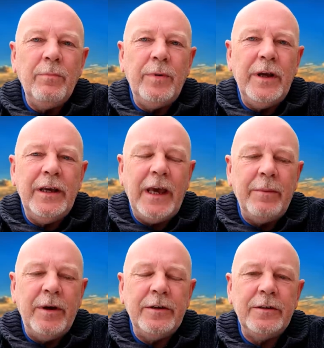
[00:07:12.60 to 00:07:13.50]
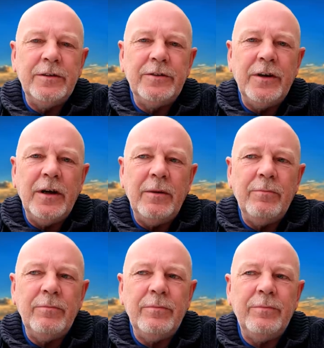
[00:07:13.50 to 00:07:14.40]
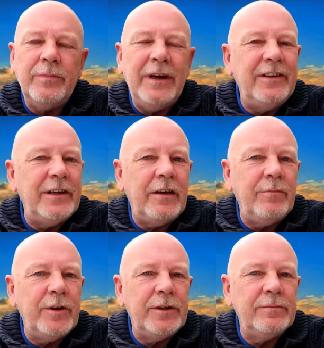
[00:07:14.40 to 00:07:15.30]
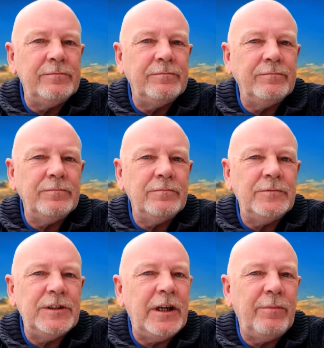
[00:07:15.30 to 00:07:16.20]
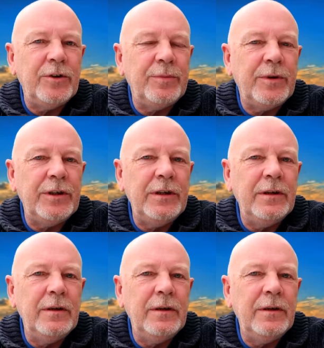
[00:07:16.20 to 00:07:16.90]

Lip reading: But he came in, and he didn't have money. Didn't have much money.